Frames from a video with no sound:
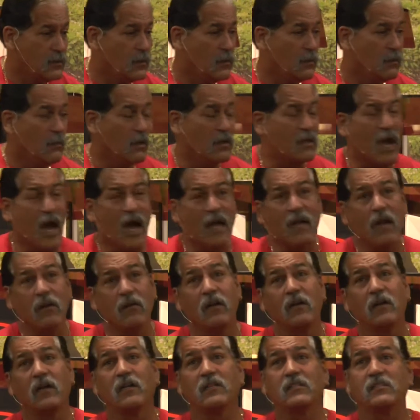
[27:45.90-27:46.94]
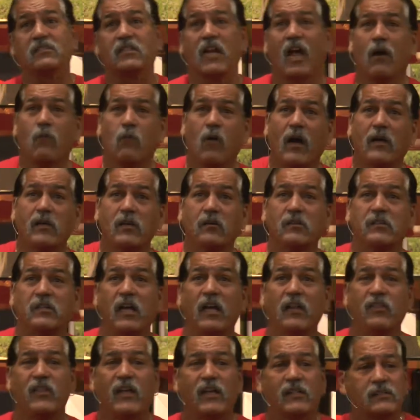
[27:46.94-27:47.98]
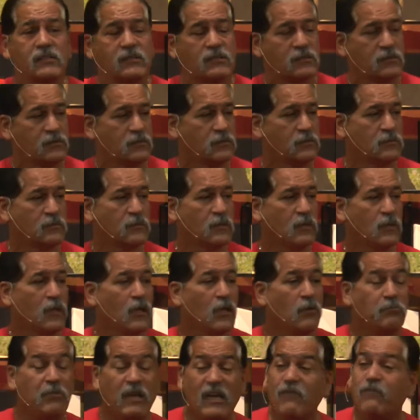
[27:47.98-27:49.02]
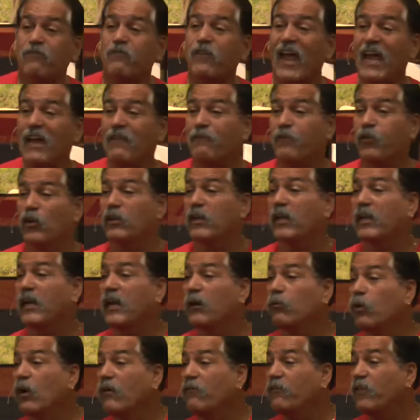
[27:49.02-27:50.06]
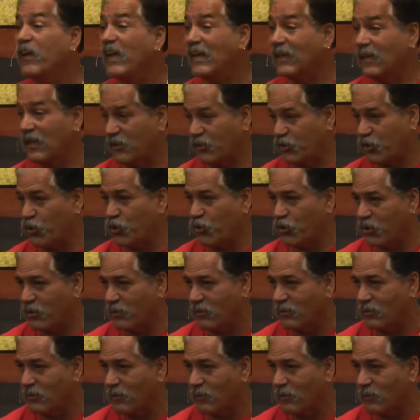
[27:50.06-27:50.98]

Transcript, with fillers: But God, I don't understand why you did this. Be faithful and He reveal it to you.